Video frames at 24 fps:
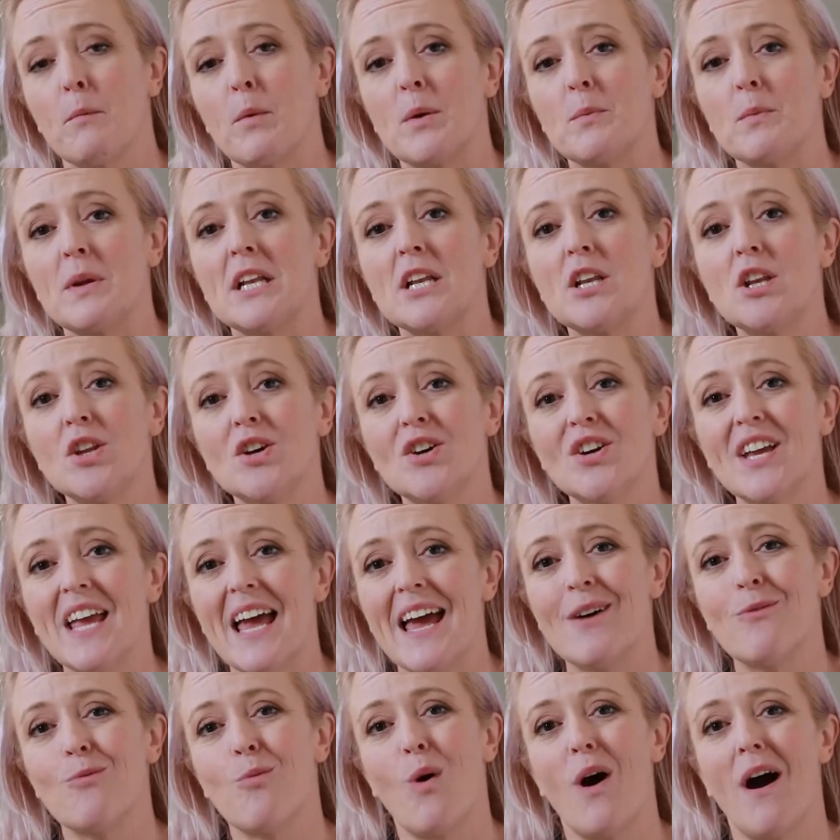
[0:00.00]
When we look
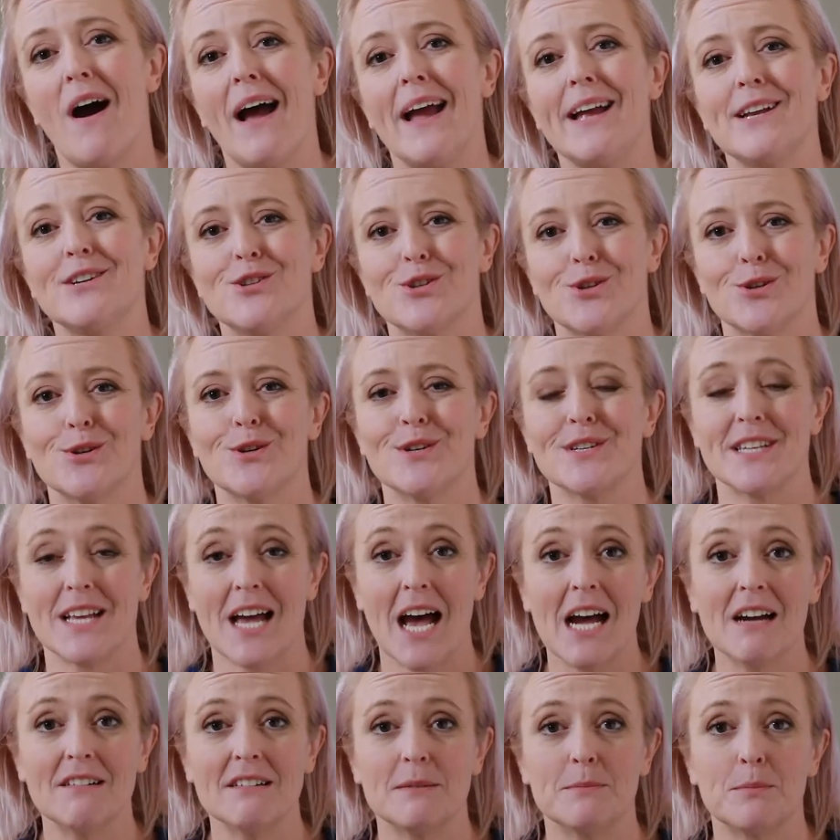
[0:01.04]
at why chores
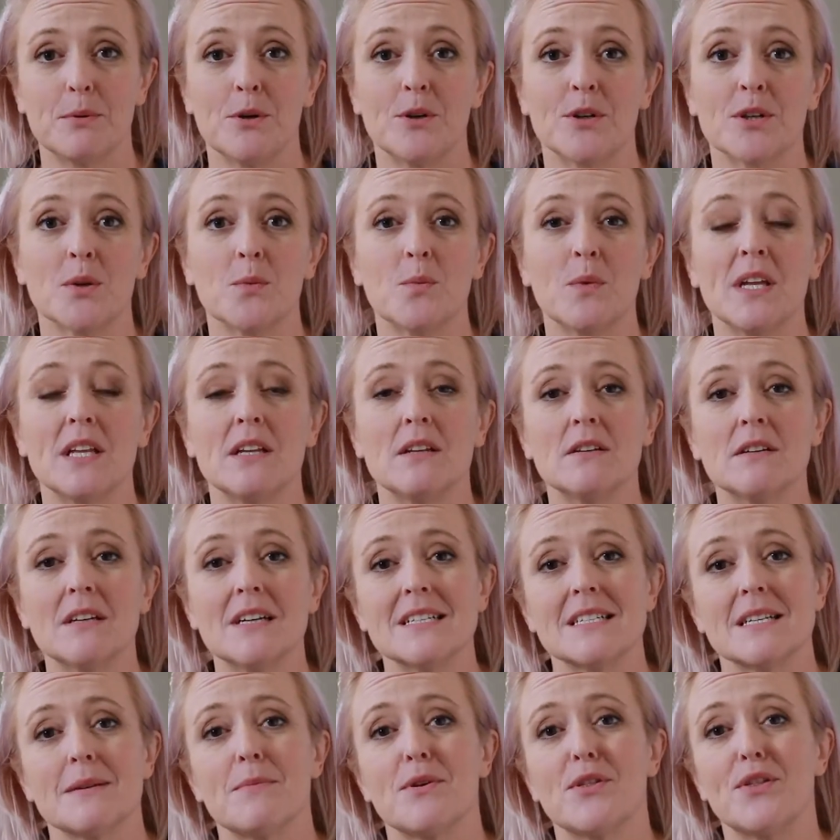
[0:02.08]
are important, we look
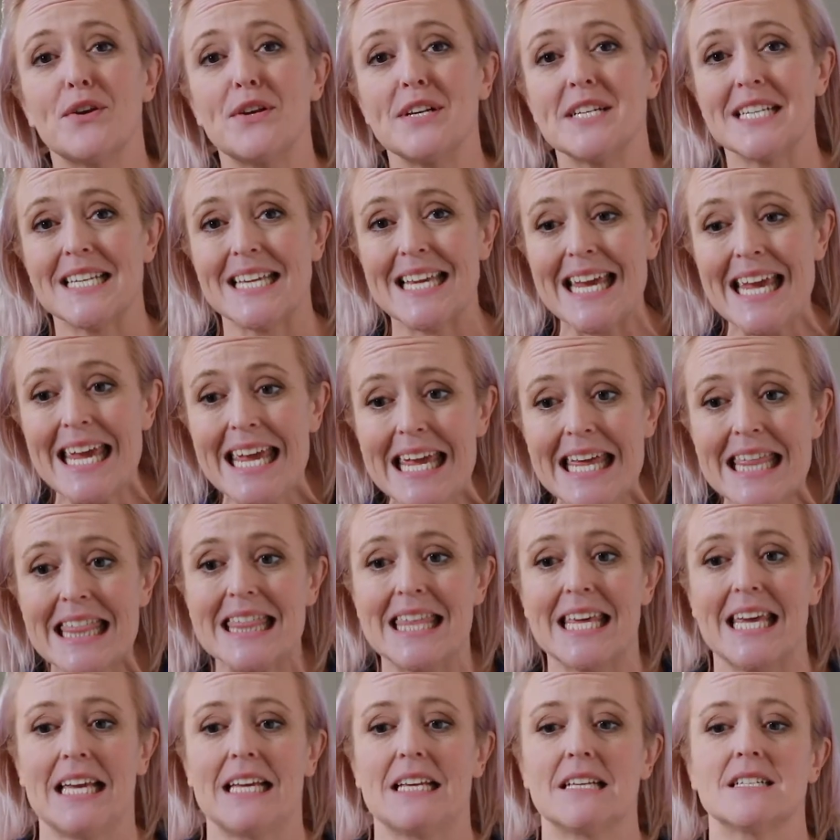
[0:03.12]
at some of those key
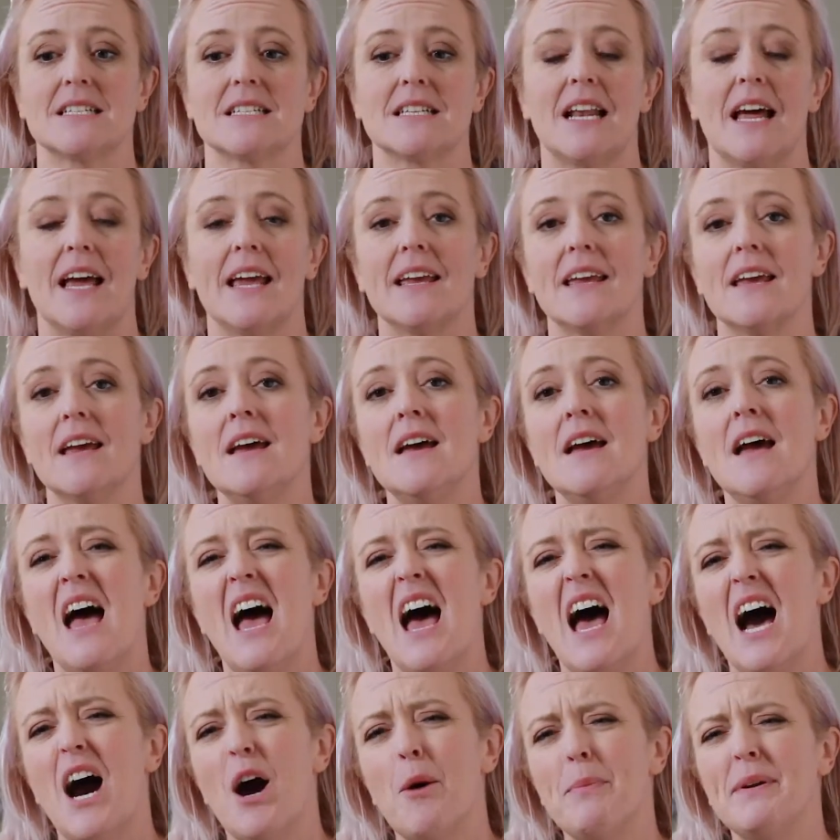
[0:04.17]
things like
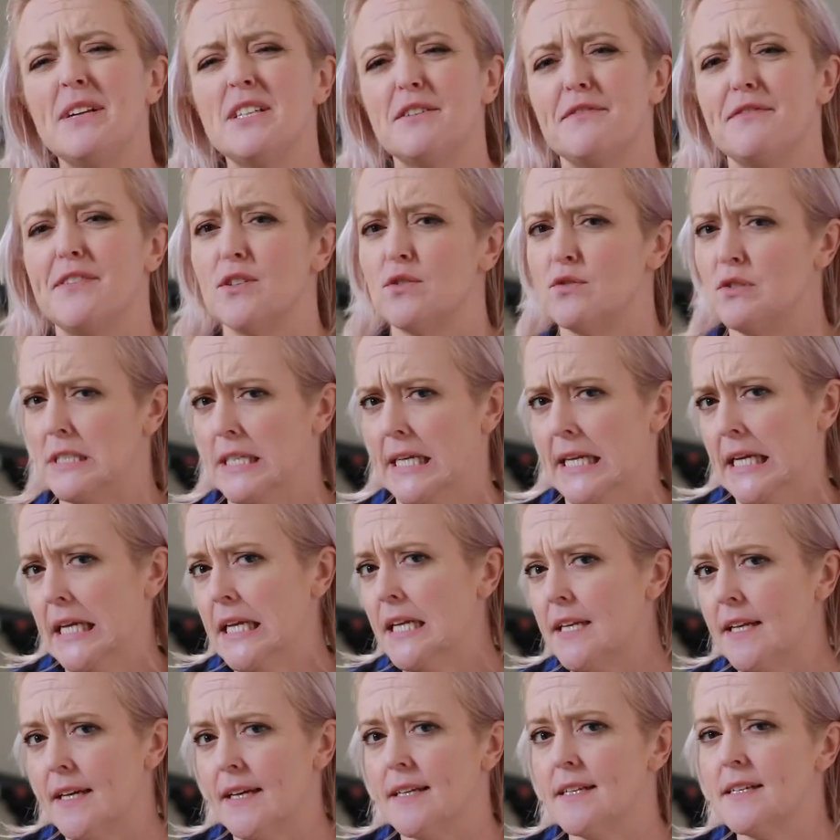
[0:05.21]
helping to feel
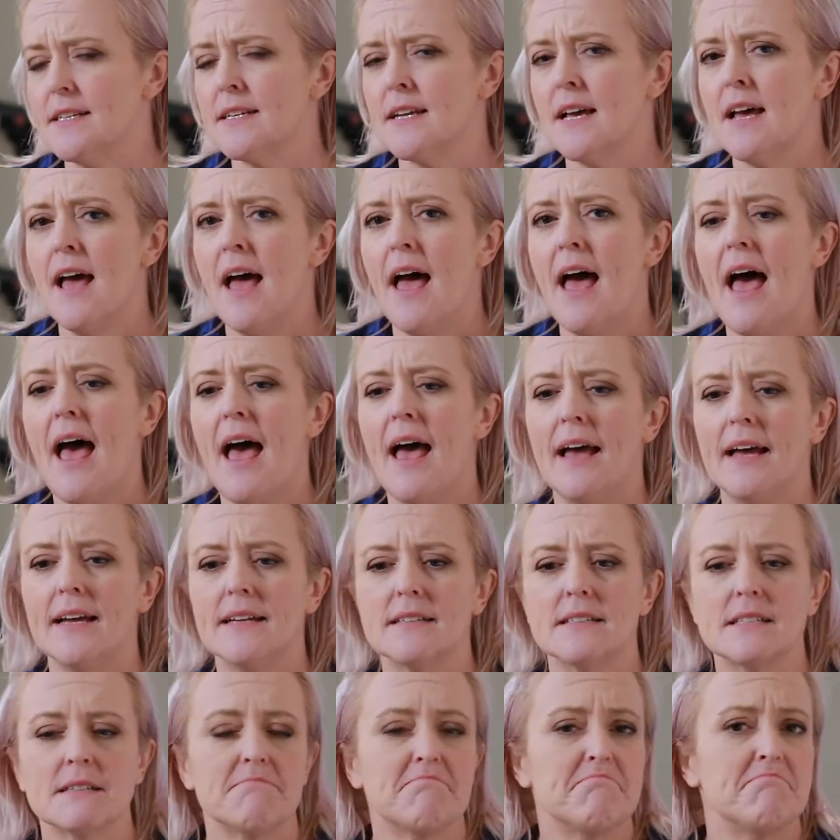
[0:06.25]
needed
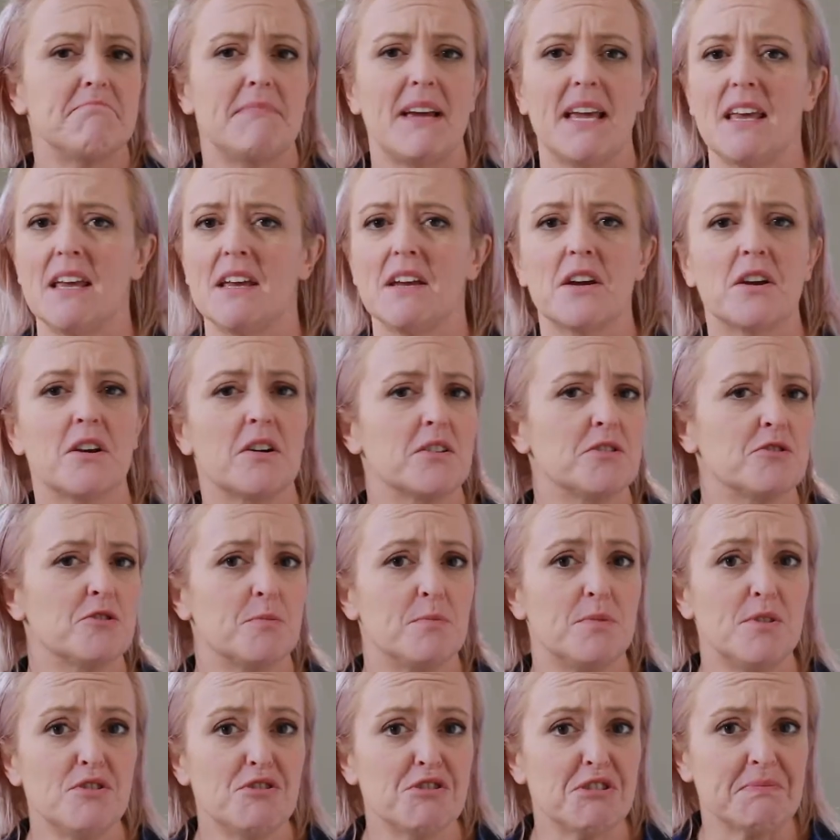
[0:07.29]
and making a
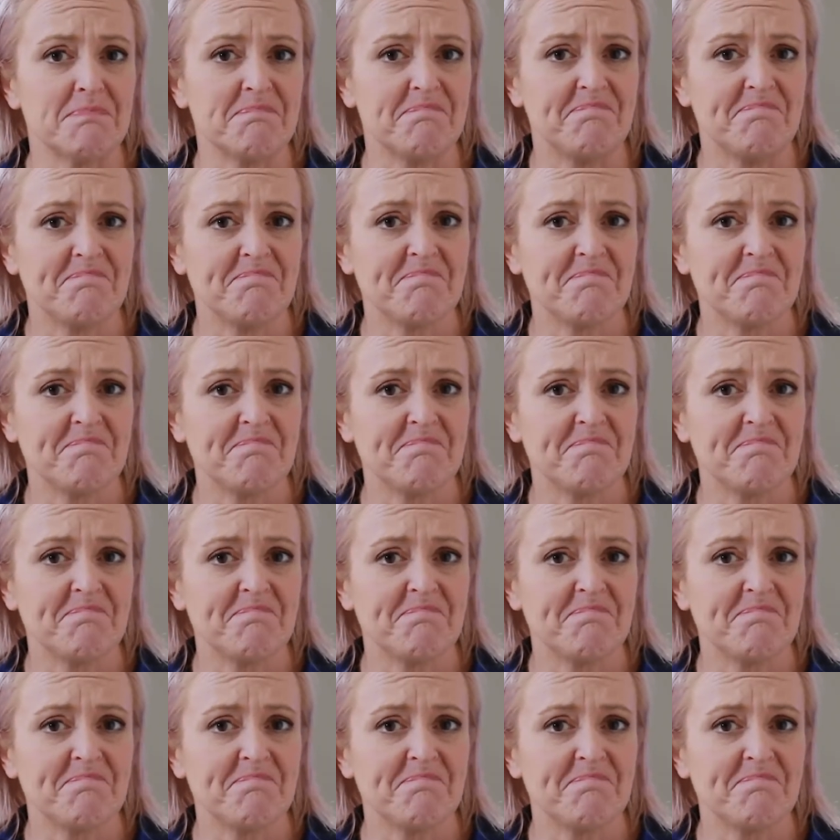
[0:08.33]
contribution